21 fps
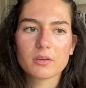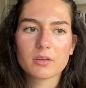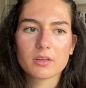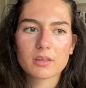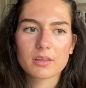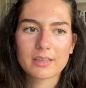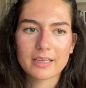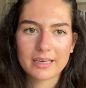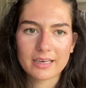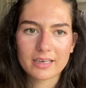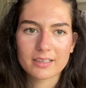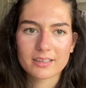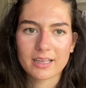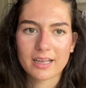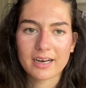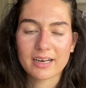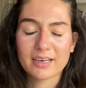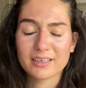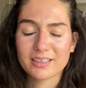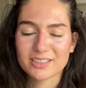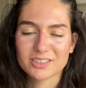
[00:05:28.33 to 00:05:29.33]
think that
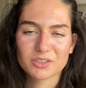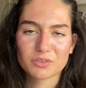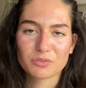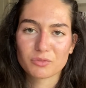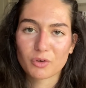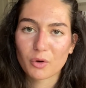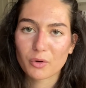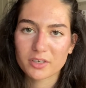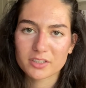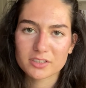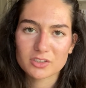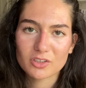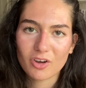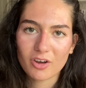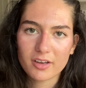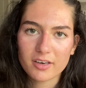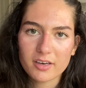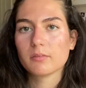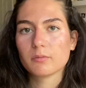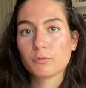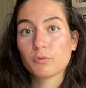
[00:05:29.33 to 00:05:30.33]
I need to focus
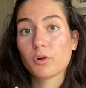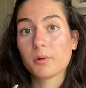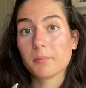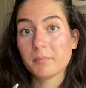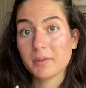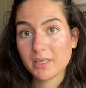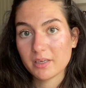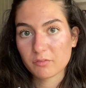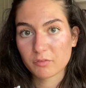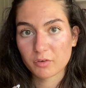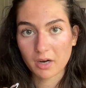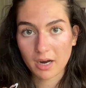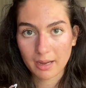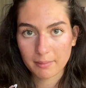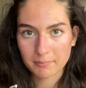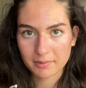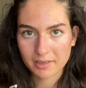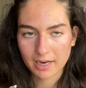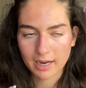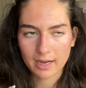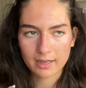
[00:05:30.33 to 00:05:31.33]
on. For me, for
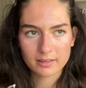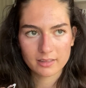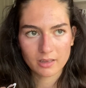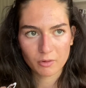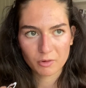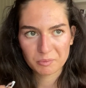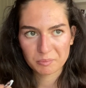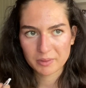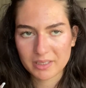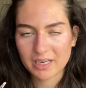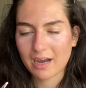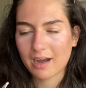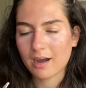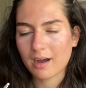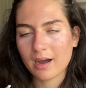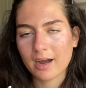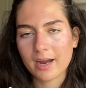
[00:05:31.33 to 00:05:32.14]
MCAT, that would be high